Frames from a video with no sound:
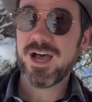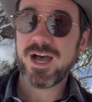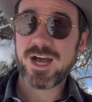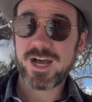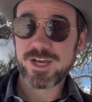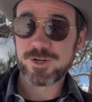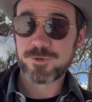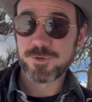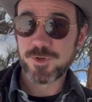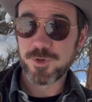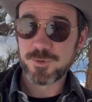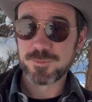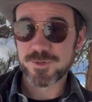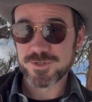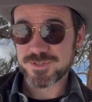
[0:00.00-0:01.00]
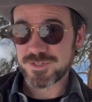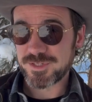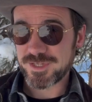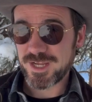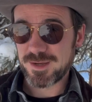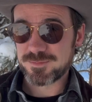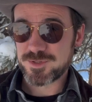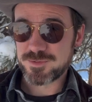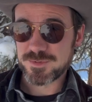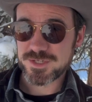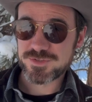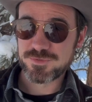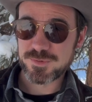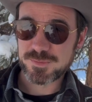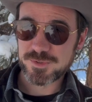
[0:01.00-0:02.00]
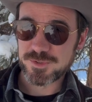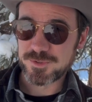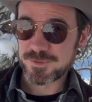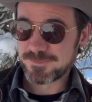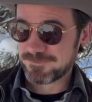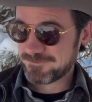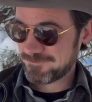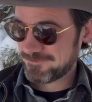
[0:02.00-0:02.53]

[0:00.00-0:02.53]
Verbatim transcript: I don't know personally. I'm too much of a prude